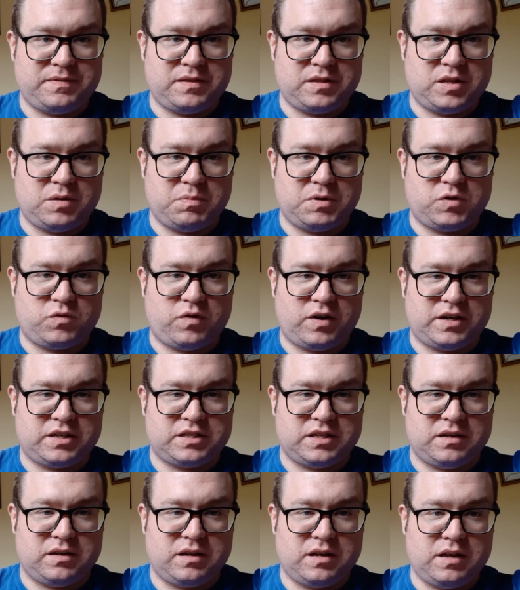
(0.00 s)
too much
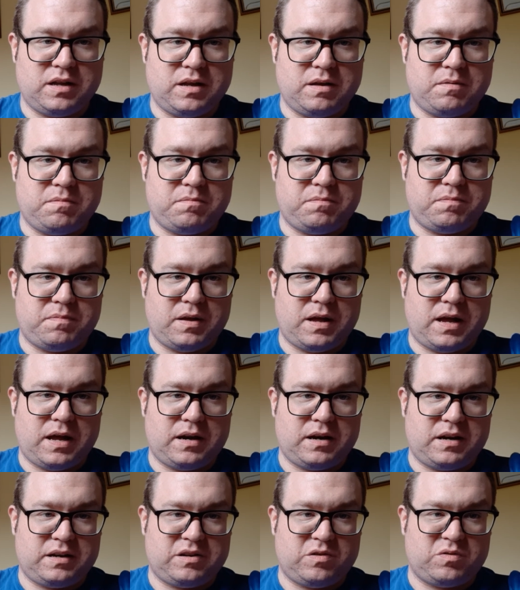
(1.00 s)
friction,
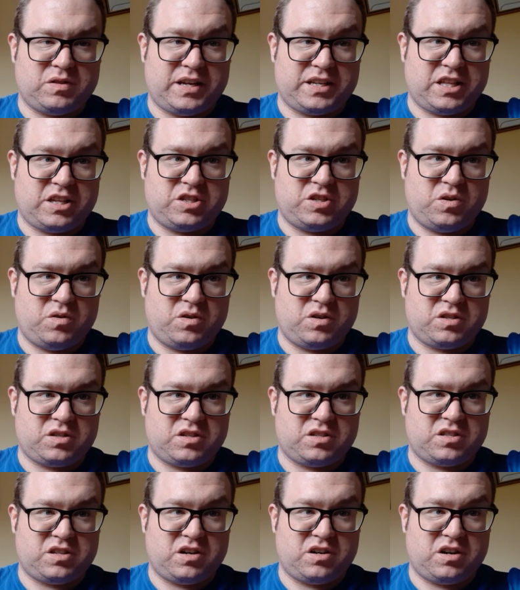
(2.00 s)
and I don't like the tuners
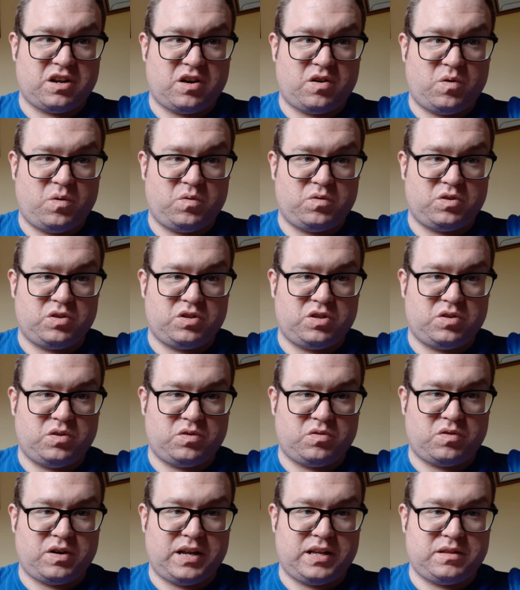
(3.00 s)
because they're not holding the tune
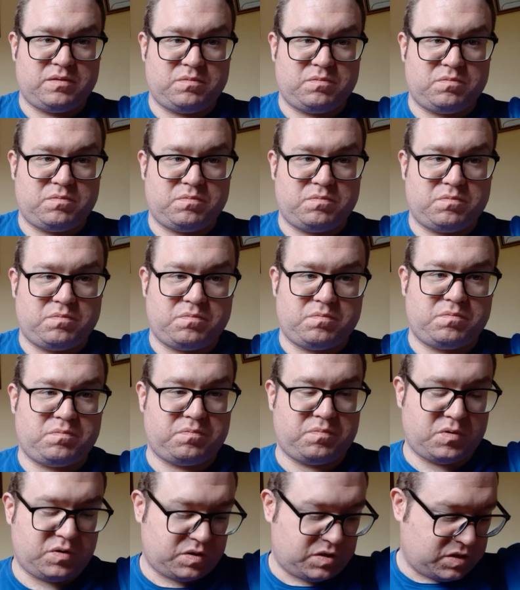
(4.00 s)
right.
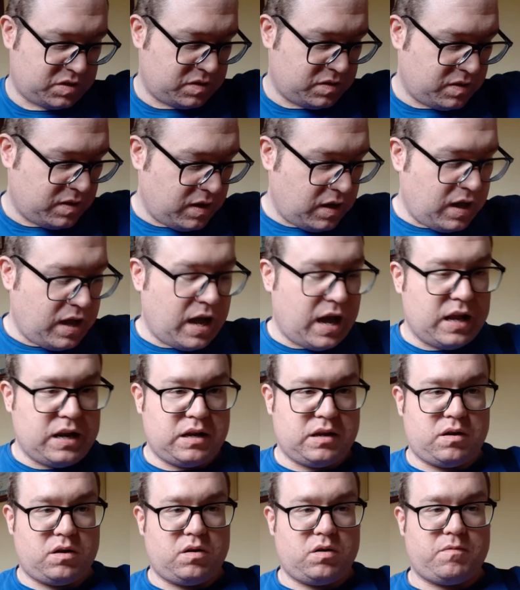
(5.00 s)
But and
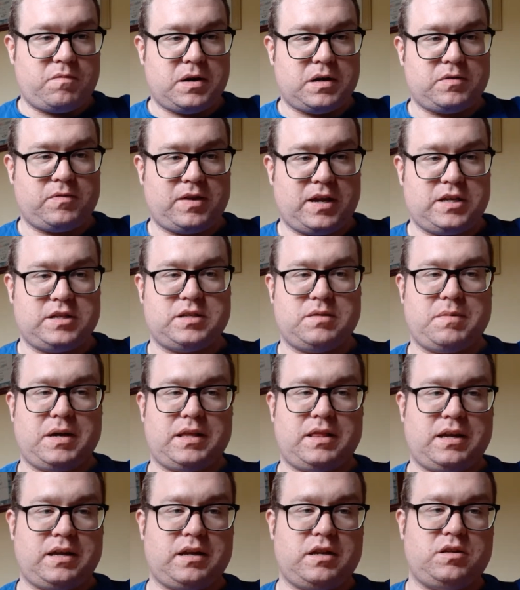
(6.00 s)
the other modification I'm
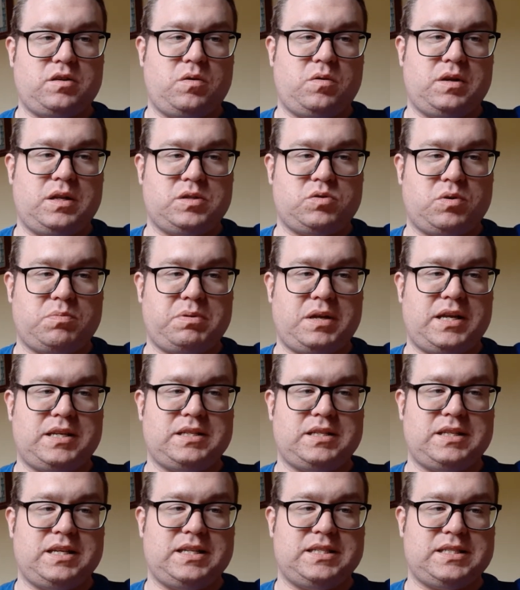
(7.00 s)
thinking of doing is
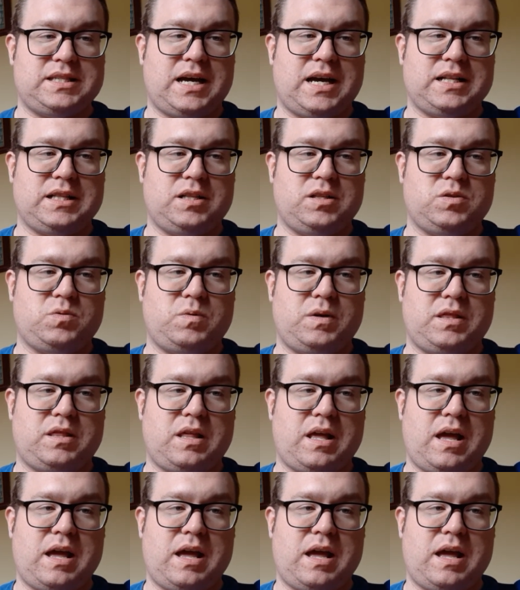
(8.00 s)
replacing these saddles with